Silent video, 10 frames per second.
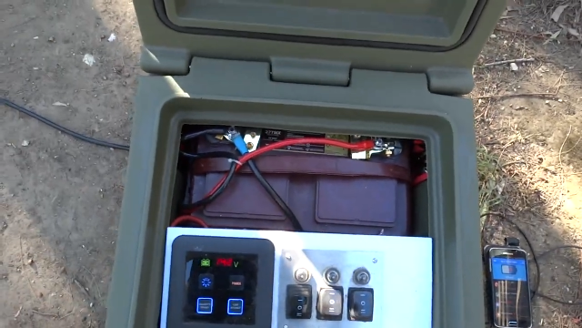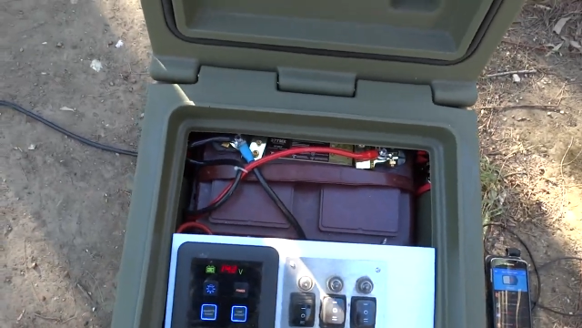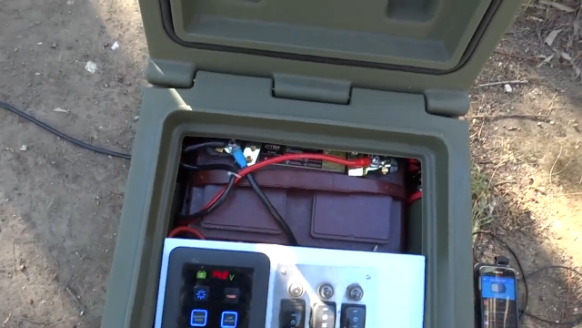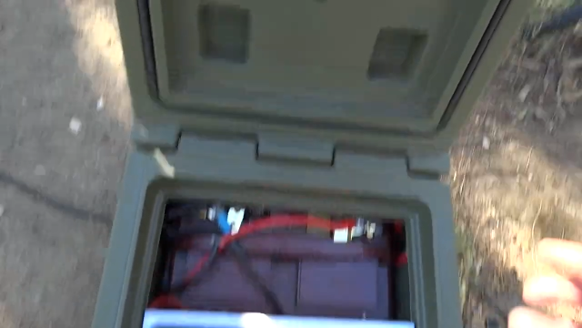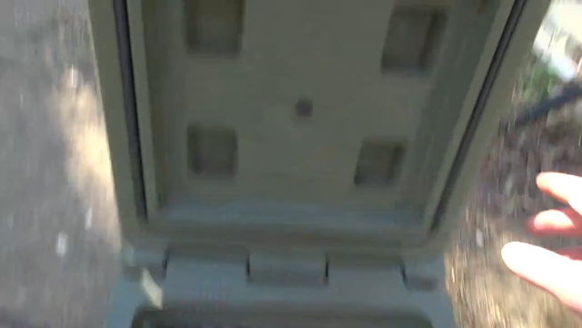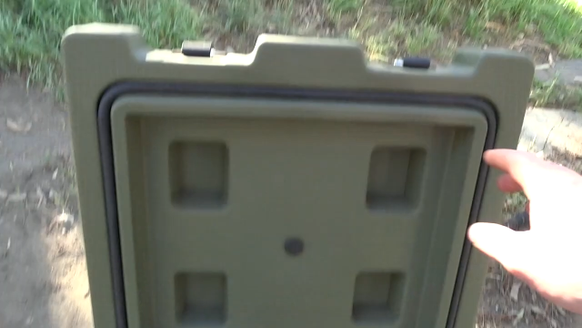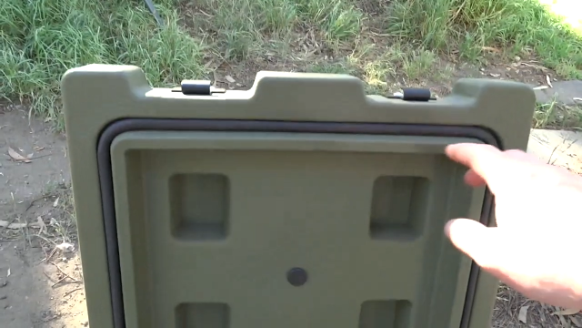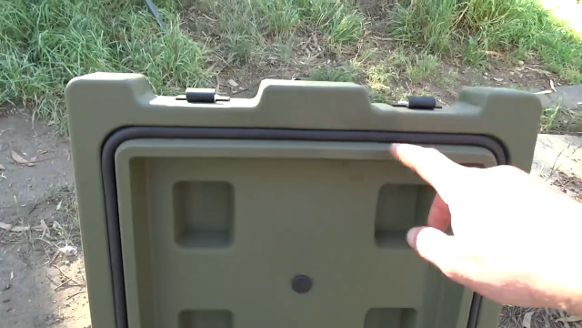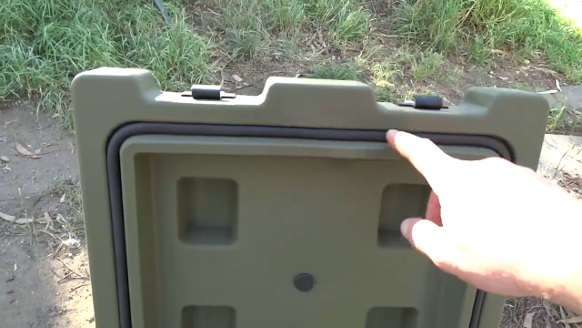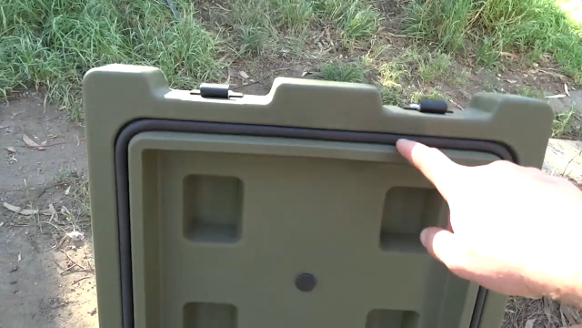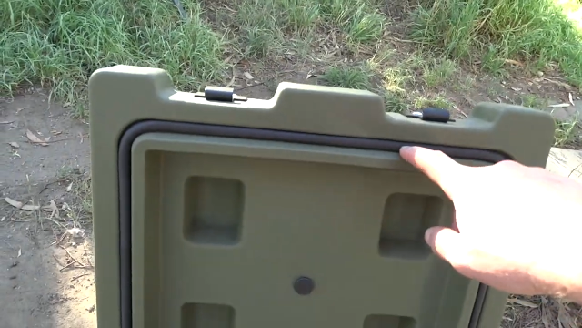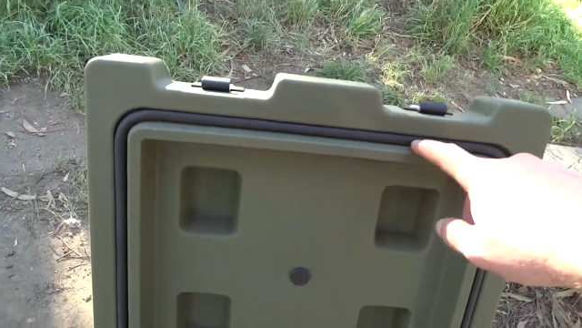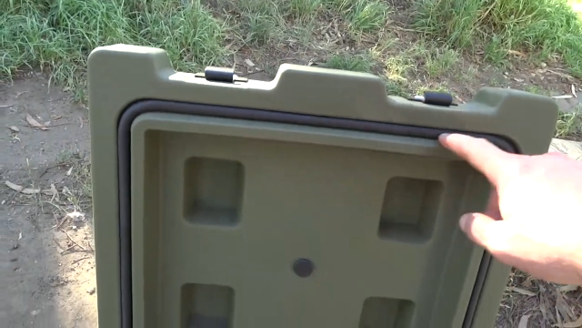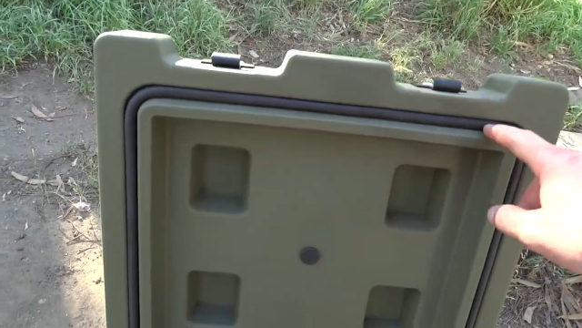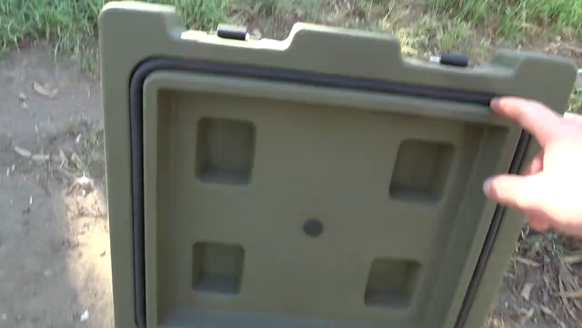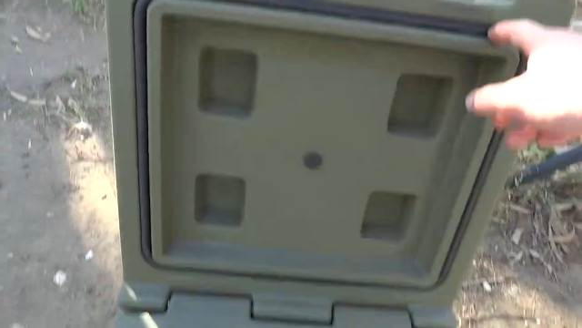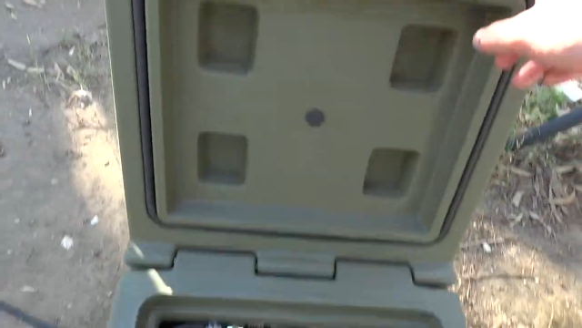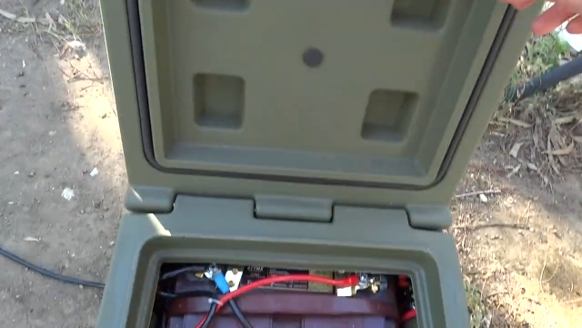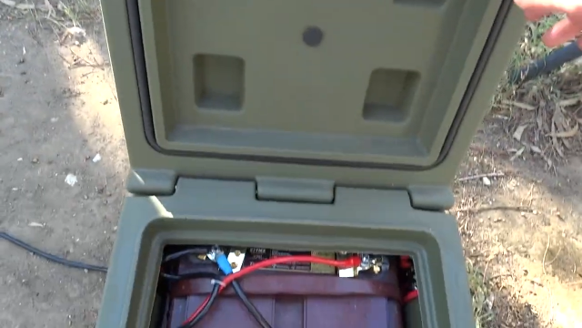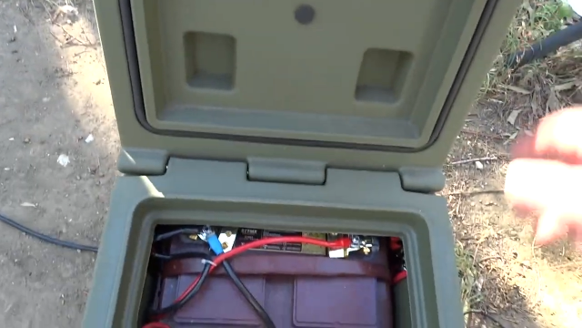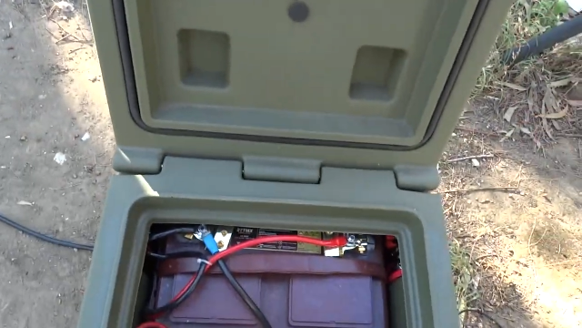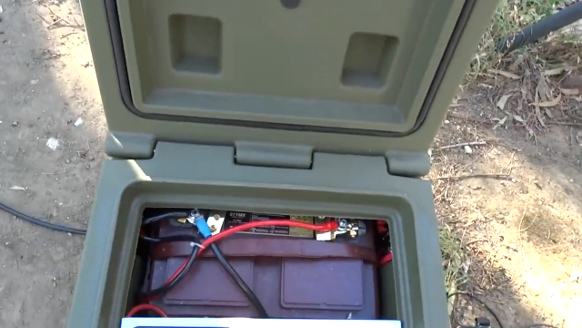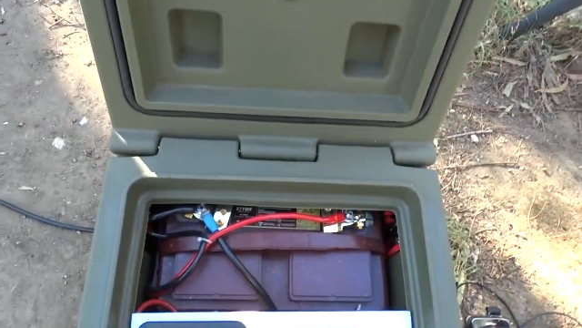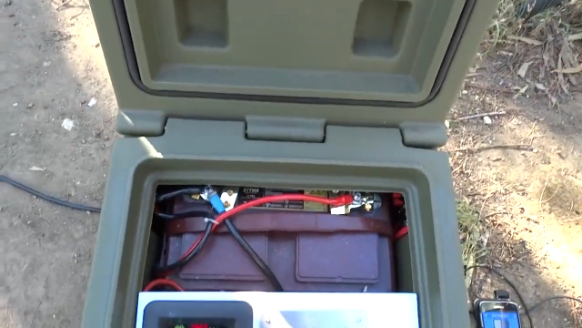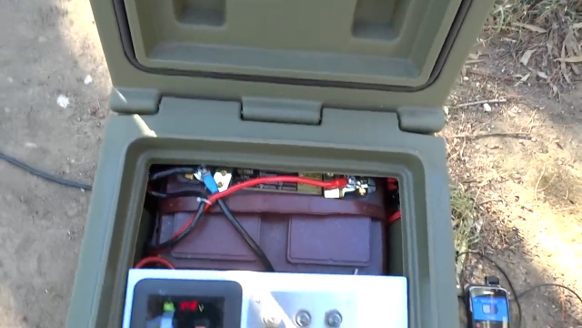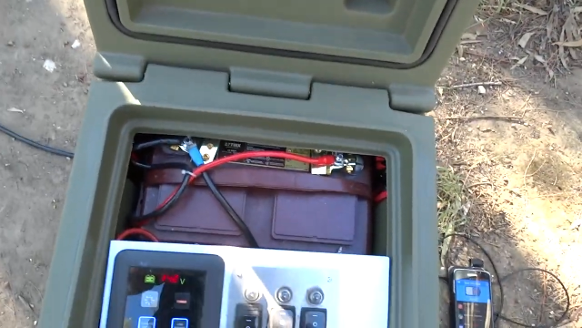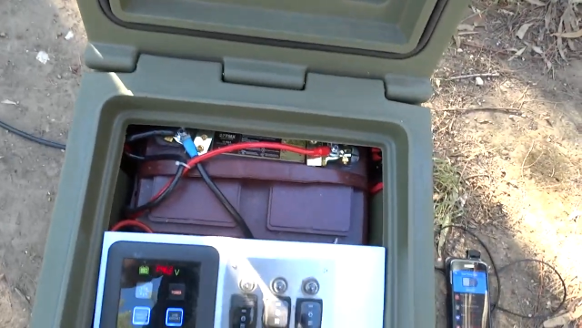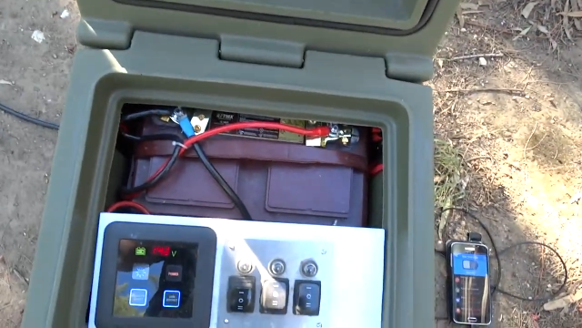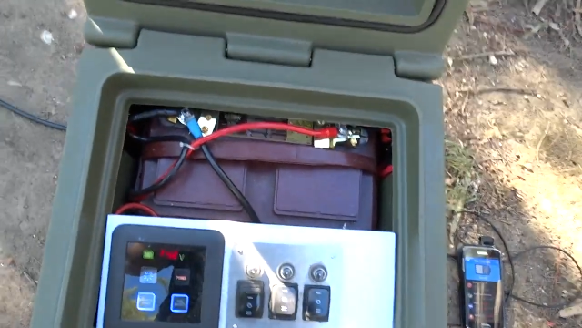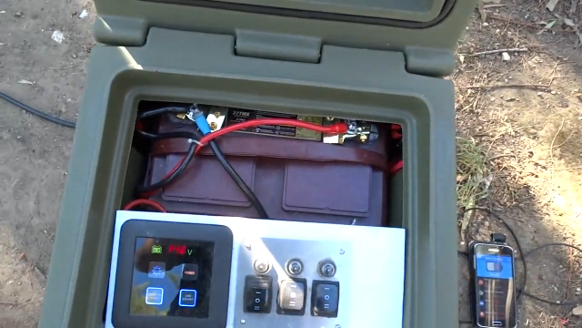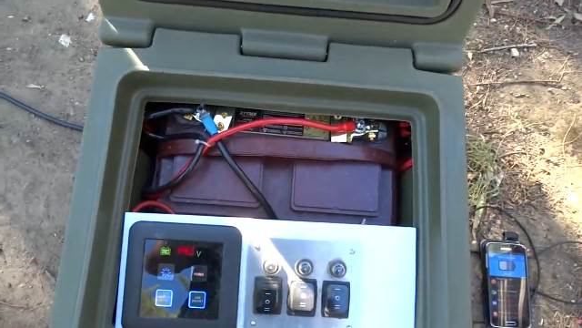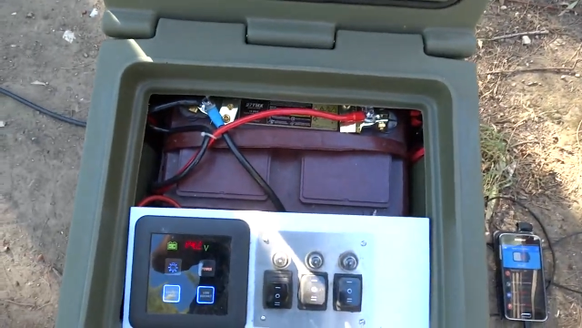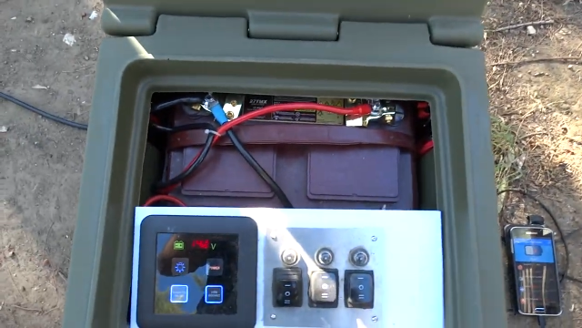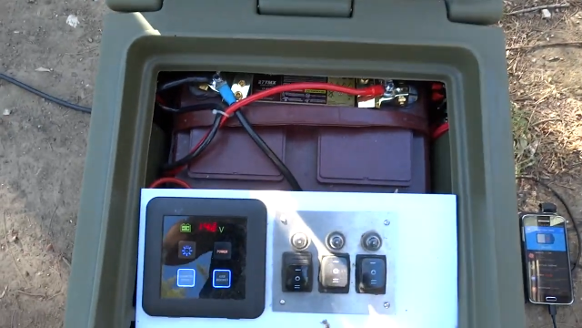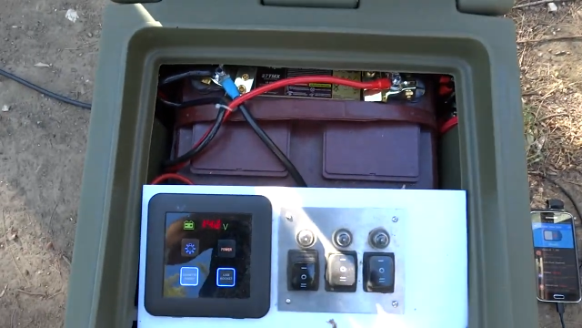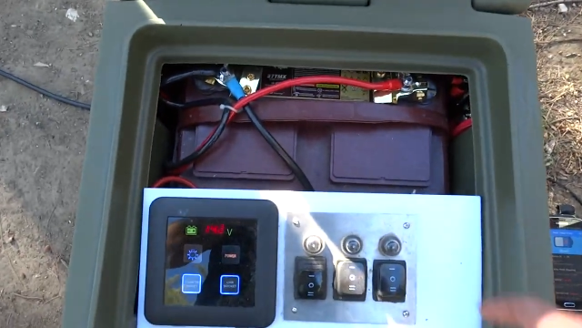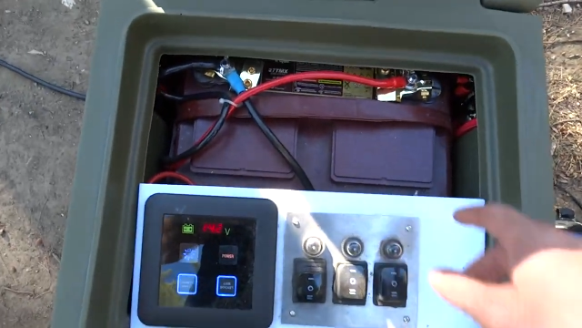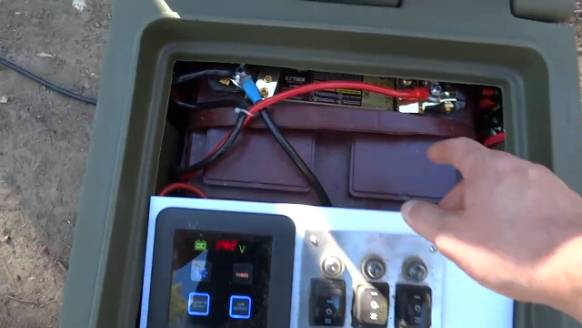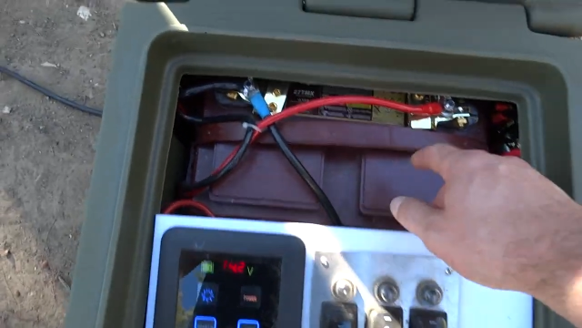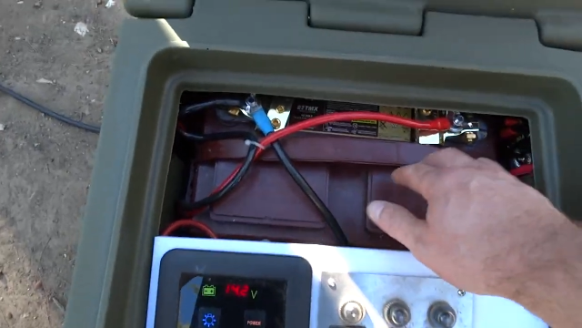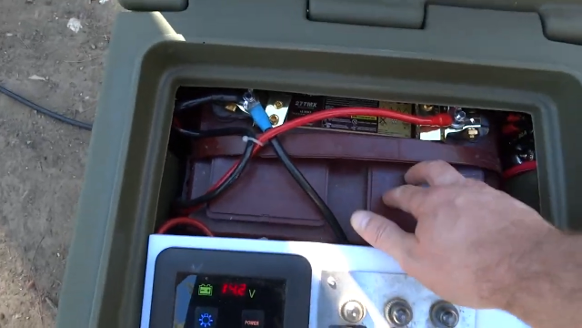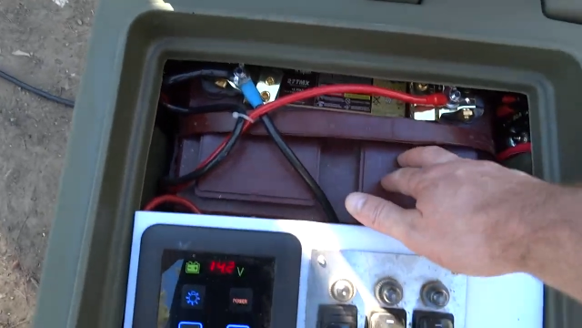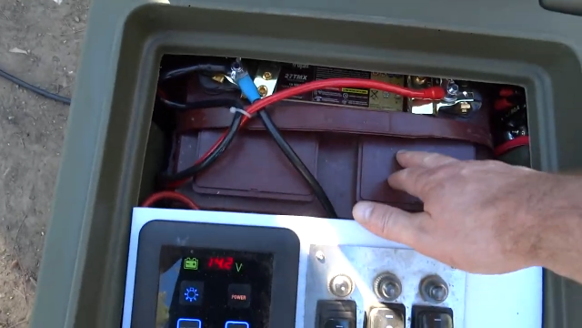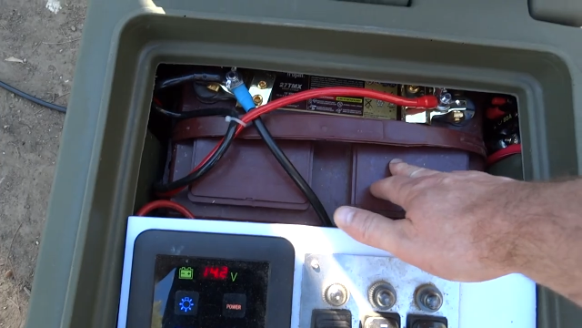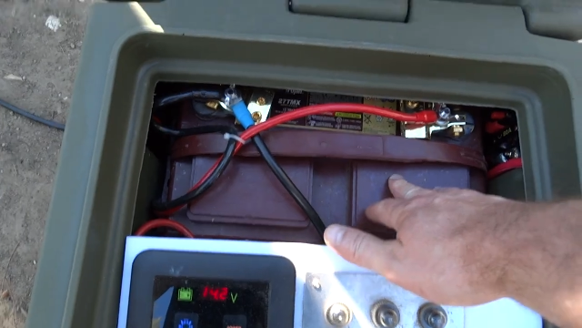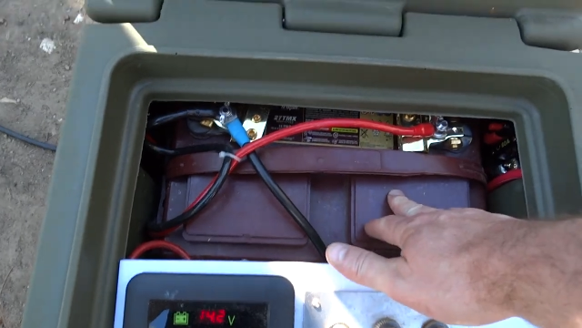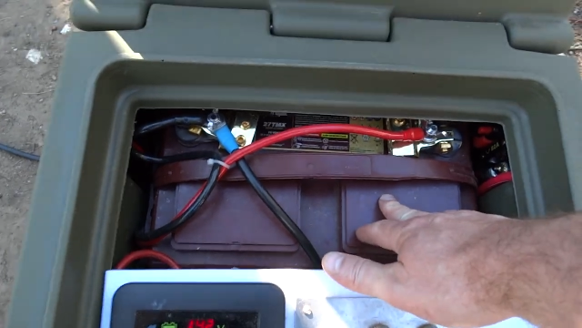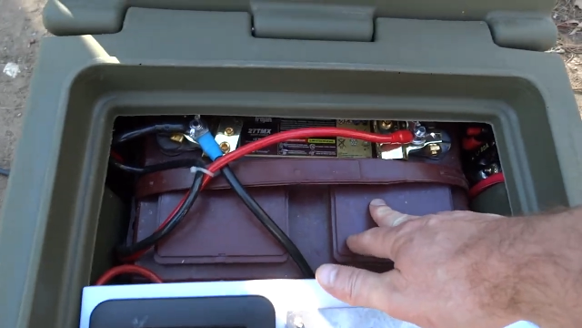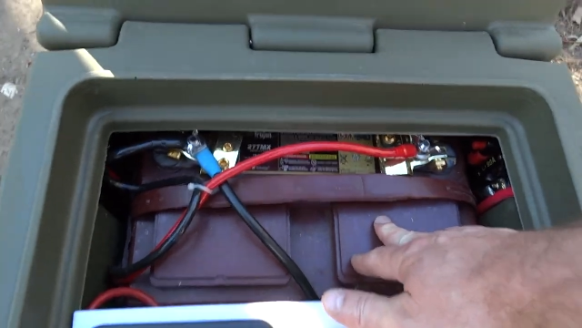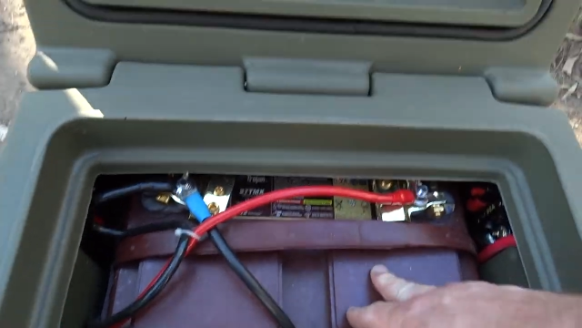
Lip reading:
Nobody's mouth can be seen.